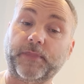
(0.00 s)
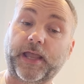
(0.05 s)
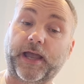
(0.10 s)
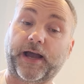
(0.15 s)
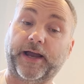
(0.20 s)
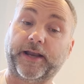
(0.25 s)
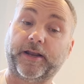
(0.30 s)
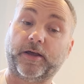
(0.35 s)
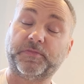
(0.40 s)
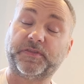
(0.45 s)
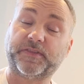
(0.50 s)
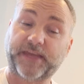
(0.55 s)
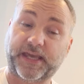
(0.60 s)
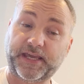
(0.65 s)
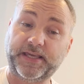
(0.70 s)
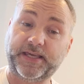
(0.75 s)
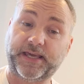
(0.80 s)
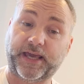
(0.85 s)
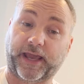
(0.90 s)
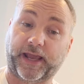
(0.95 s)
And I'm
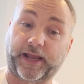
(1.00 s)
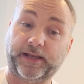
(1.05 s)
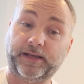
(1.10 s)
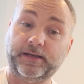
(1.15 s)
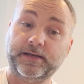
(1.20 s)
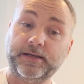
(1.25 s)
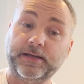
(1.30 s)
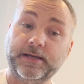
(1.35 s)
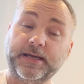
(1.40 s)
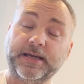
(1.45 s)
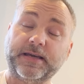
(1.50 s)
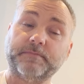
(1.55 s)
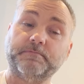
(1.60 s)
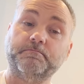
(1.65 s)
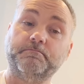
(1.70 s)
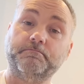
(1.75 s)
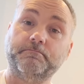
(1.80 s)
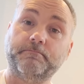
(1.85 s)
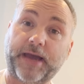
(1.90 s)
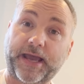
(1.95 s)
thinking
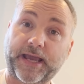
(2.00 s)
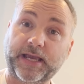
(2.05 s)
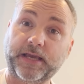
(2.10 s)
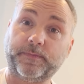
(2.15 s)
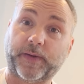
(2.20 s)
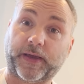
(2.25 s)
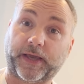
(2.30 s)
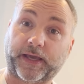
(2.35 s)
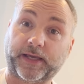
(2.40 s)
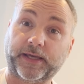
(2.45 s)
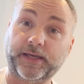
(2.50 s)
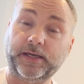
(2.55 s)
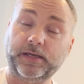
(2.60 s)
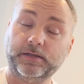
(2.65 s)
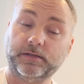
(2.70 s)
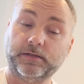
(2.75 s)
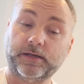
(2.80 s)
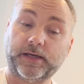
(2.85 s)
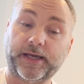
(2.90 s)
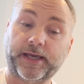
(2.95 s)
maybe
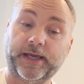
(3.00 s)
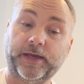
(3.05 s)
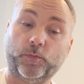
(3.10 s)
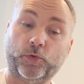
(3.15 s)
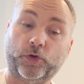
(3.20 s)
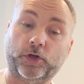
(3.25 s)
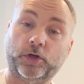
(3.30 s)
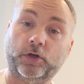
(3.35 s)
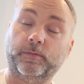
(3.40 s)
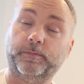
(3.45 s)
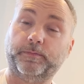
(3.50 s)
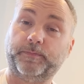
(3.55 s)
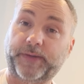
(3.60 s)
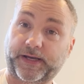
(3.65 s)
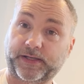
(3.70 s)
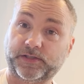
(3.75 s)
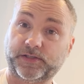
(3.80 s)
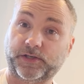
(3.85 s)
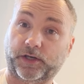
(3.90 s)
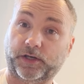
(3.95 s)
it would look
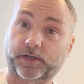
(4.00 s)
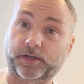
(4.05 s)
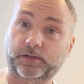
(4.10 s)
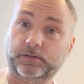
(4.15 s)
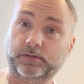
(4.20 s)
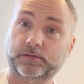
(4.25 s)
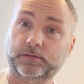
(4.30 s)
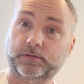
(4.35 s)
better